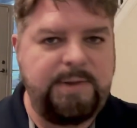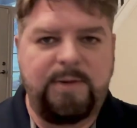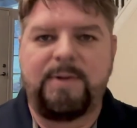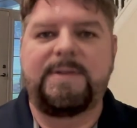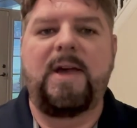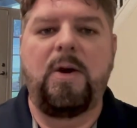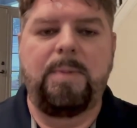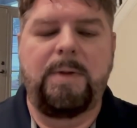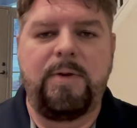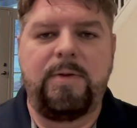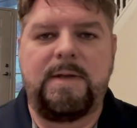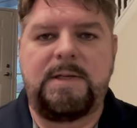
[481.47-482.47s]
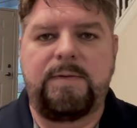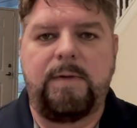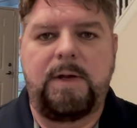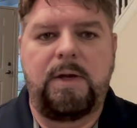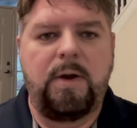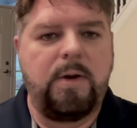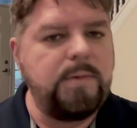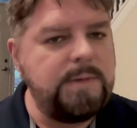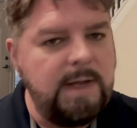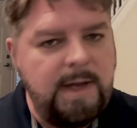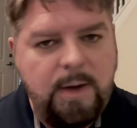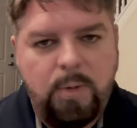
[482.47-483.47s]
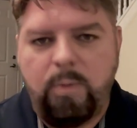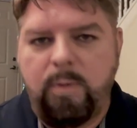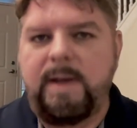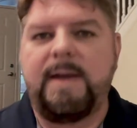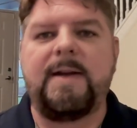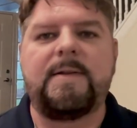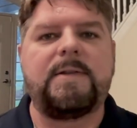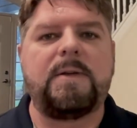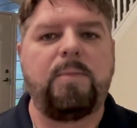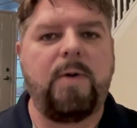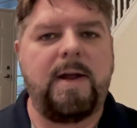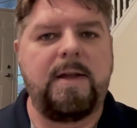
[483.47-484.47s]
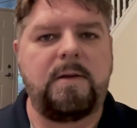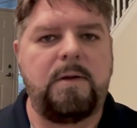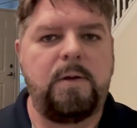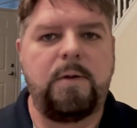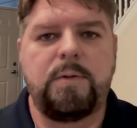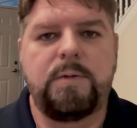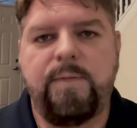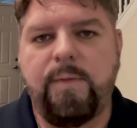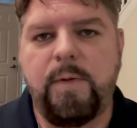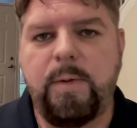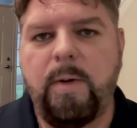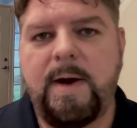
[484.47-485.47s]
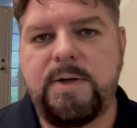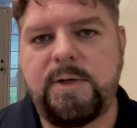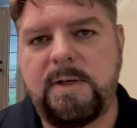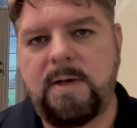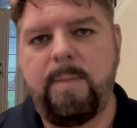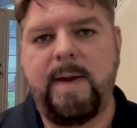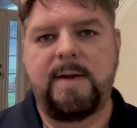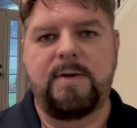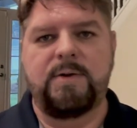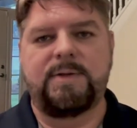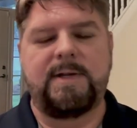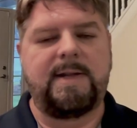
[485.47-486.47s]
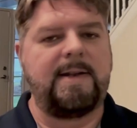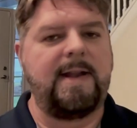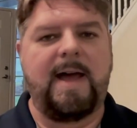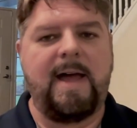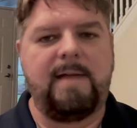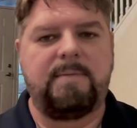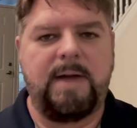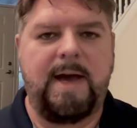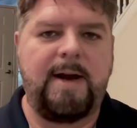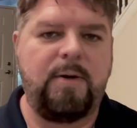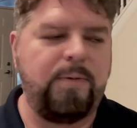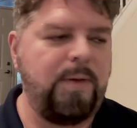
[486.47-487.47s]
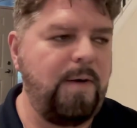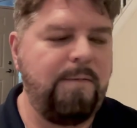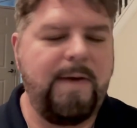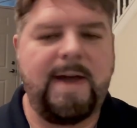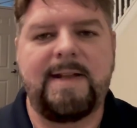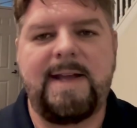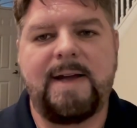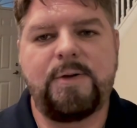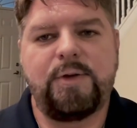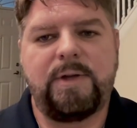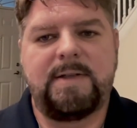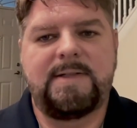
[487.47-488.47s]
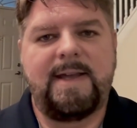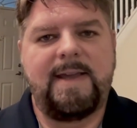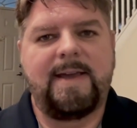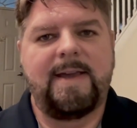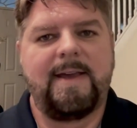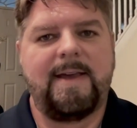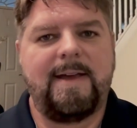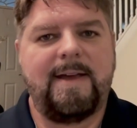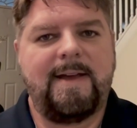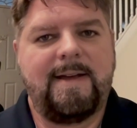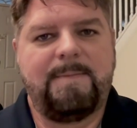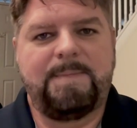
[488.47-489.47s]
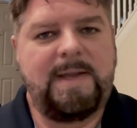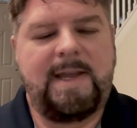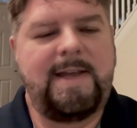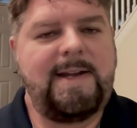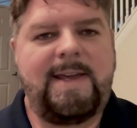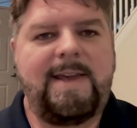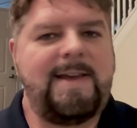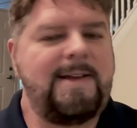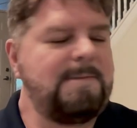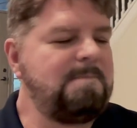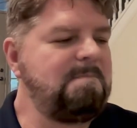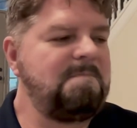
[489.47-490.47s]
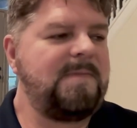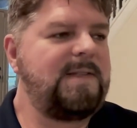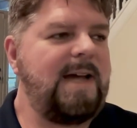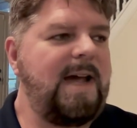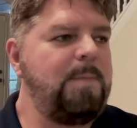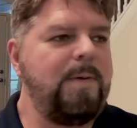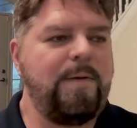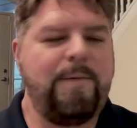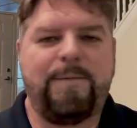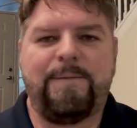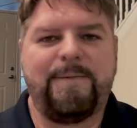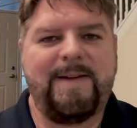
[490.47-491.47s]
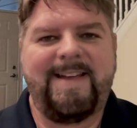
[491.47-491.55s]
soon as I upload these videos, we get some breaking news for the Washington Commanders. And I don't know if I can actually take any type of